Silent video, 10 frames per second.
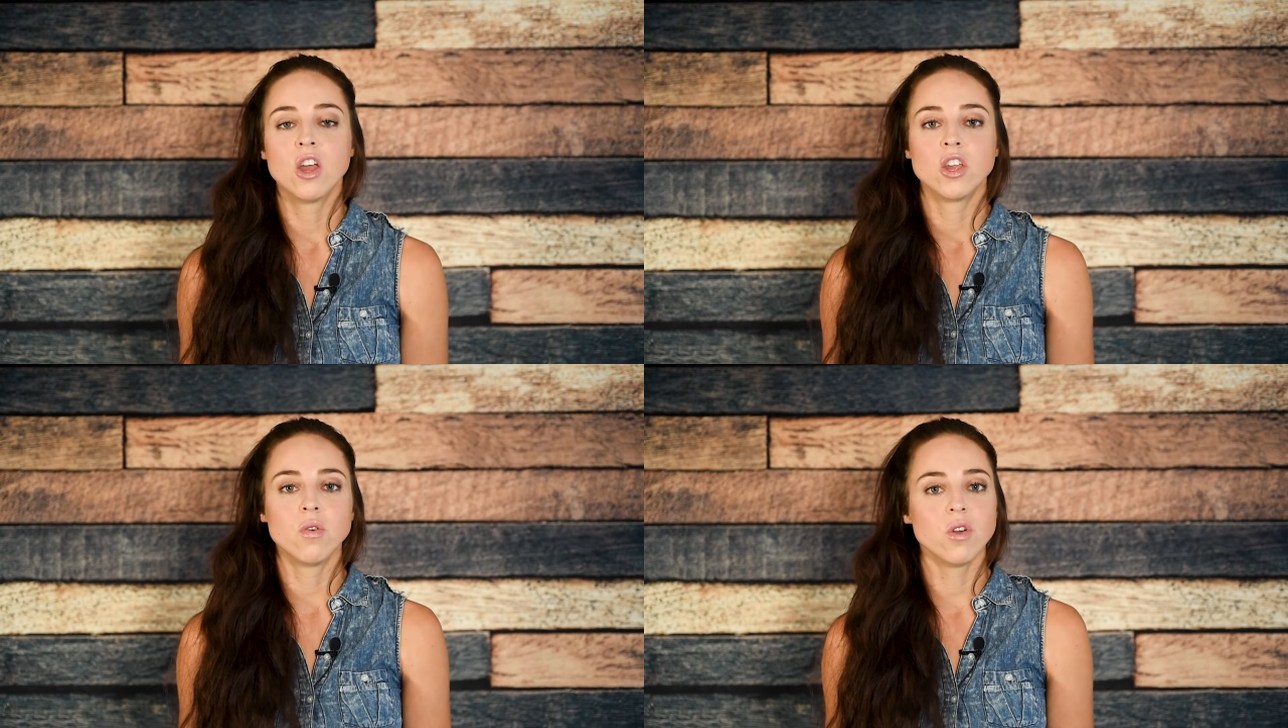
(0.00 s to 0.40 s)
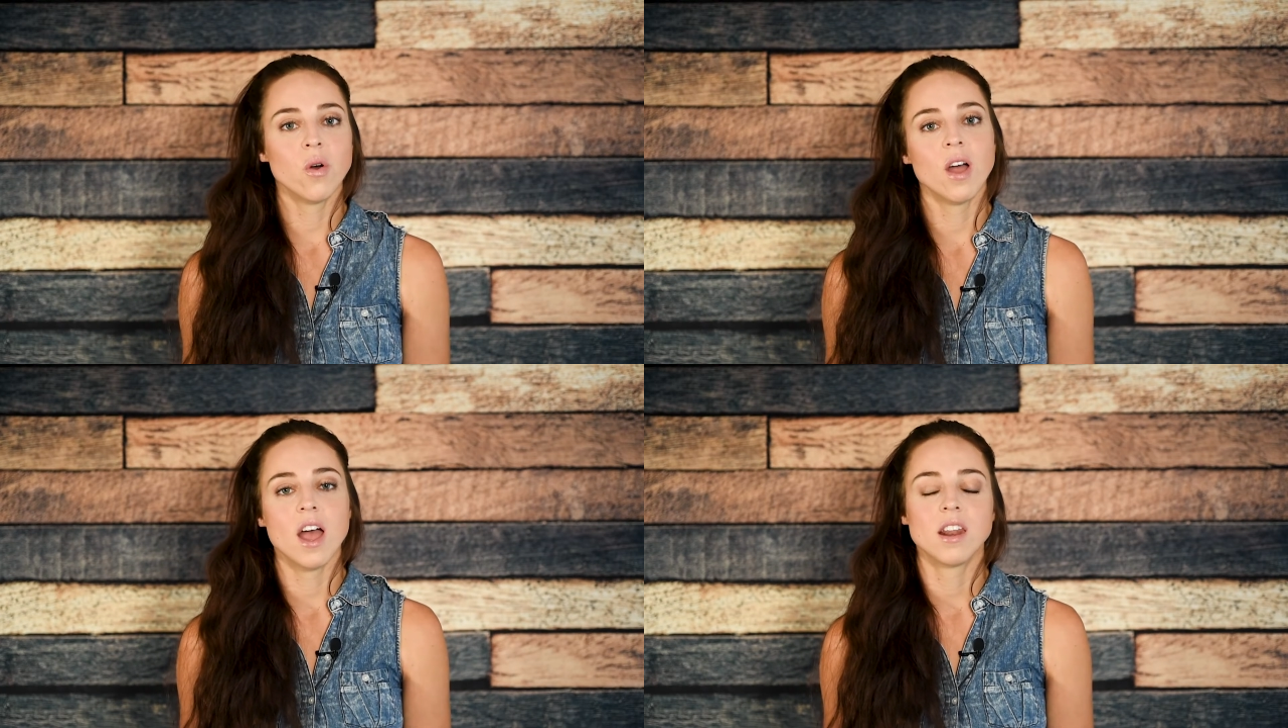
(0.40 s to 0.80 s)
you can
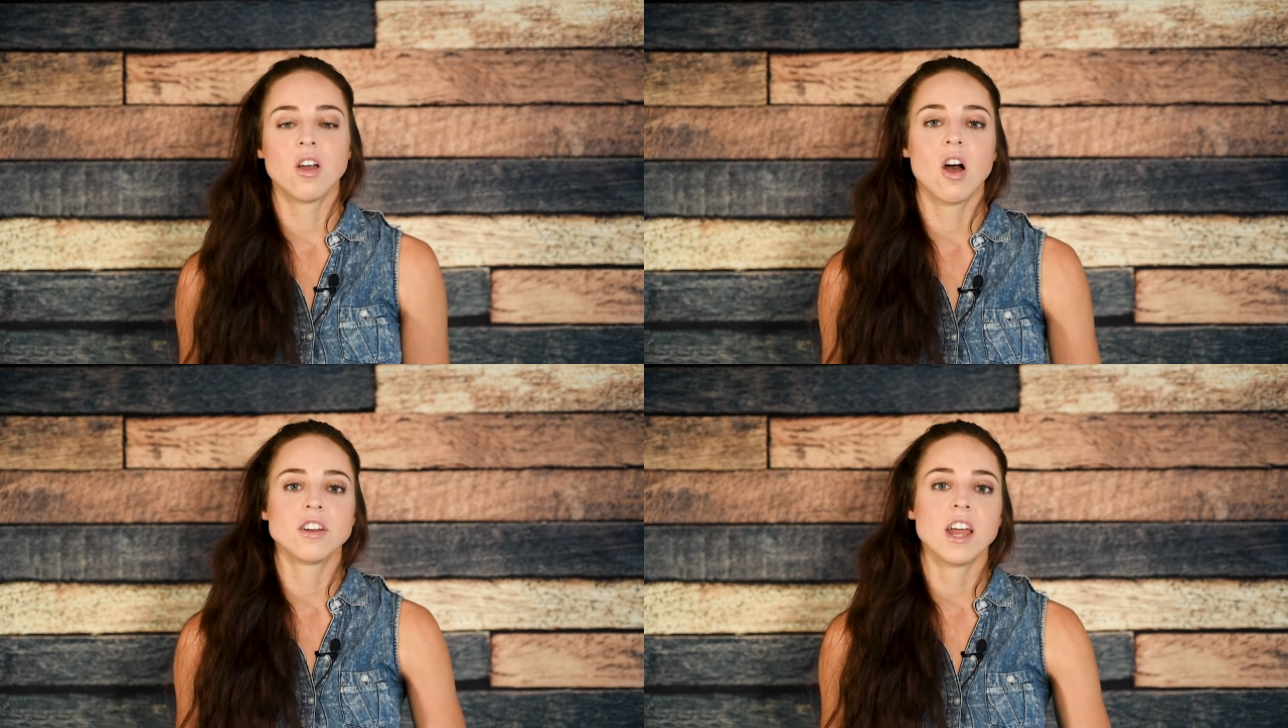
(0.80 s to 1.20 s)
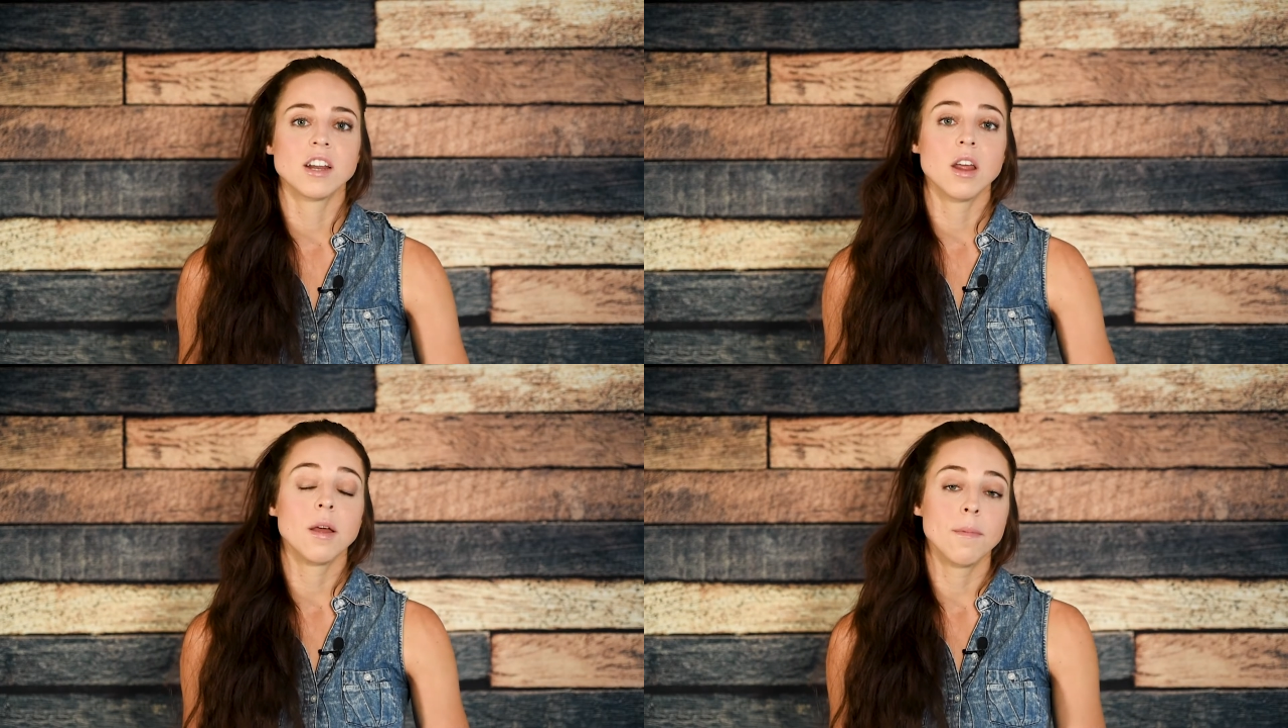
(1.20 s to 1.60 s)
go ahead and
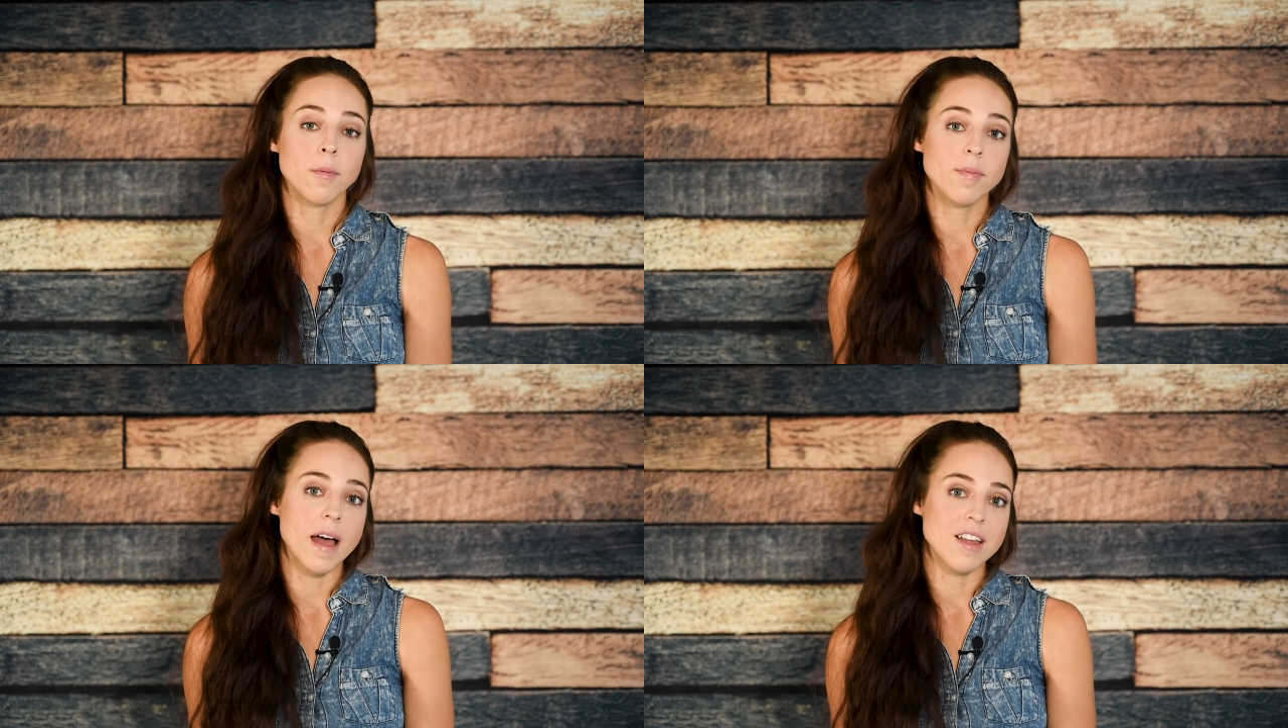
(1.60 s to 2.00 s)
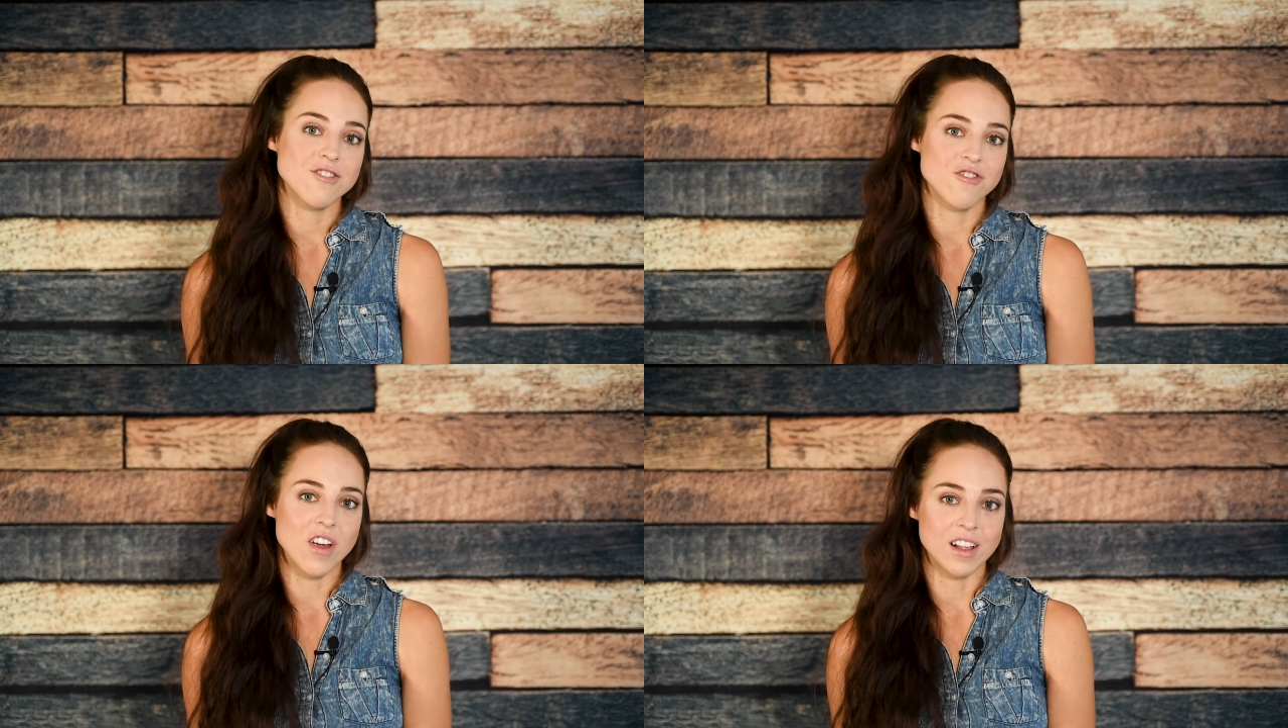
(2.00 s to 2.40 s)
contact Purple
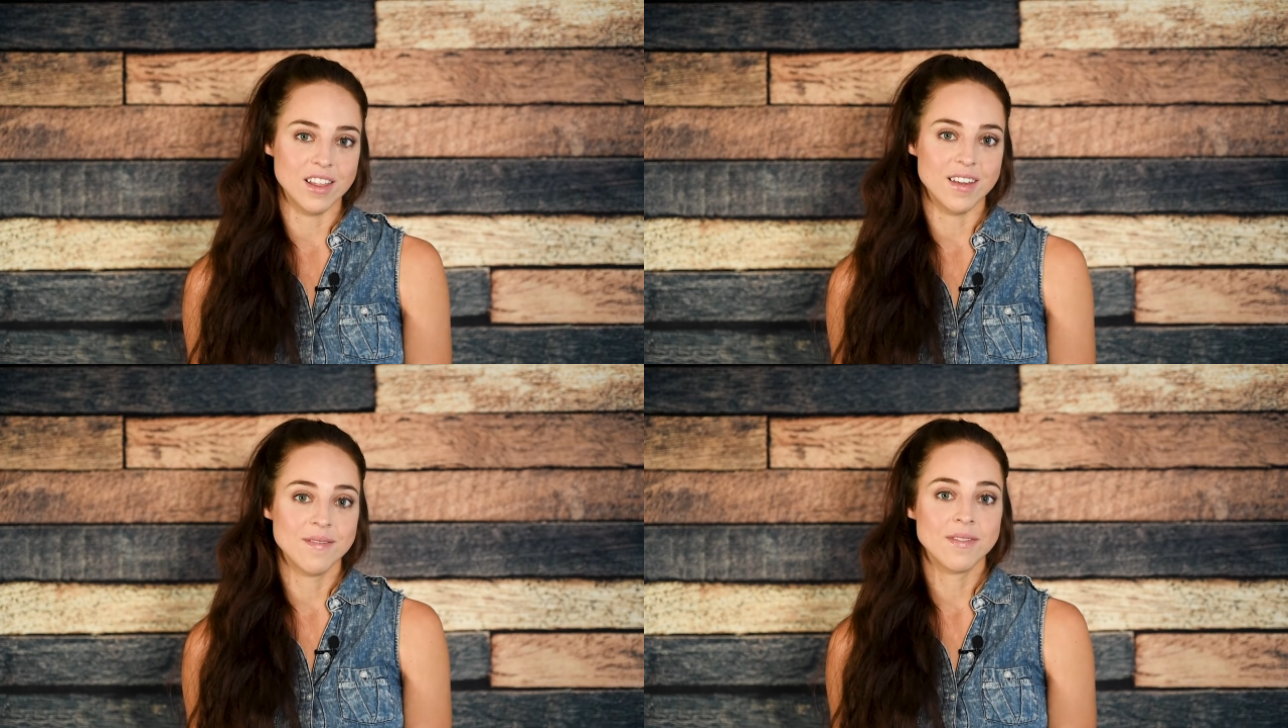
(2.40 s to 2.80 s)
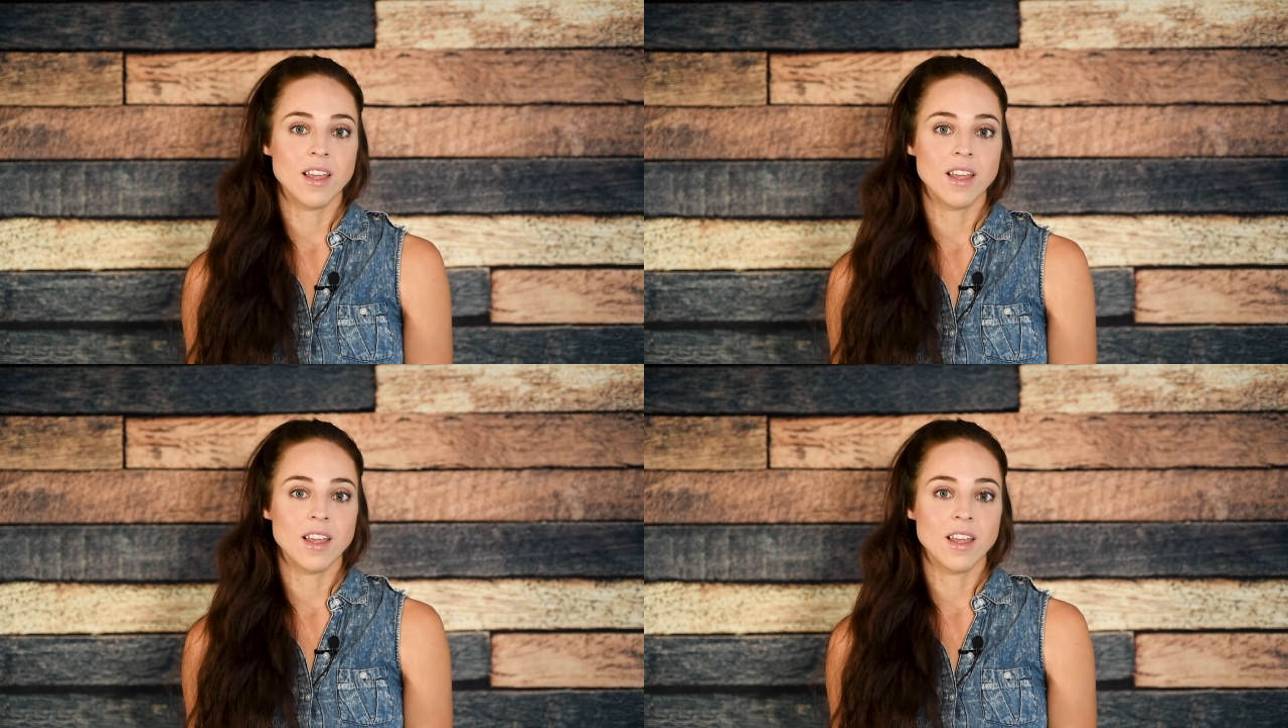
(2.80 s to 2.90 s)
Pass directly.